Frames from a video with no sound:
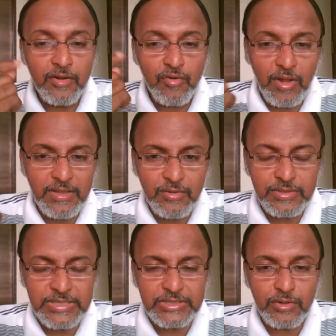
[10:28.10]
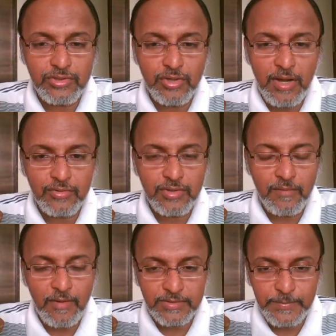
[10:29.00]
twelfth house is also house
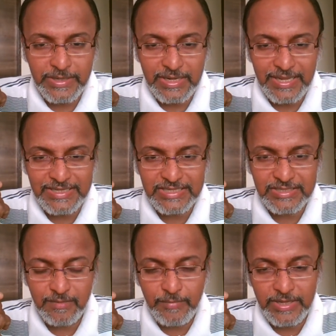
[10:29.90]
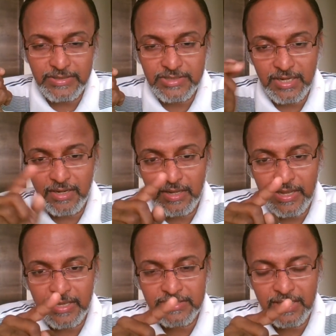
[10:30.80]
of hospitalization, being sun,
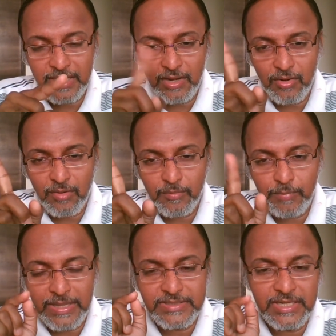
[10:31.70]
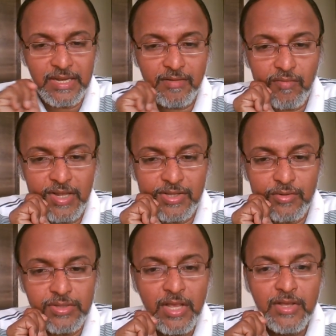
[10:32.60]
ascendant lord placed in the twelfth
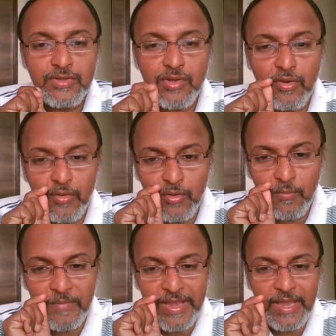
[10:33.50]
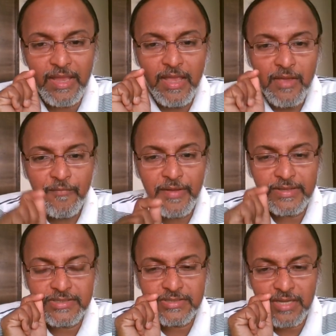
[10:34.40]
house. So you may
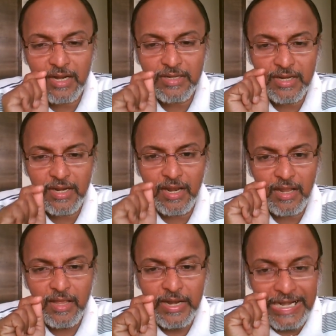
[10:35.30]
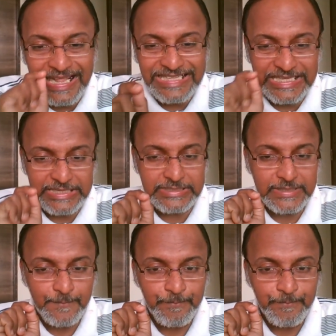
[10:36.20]
face certain disease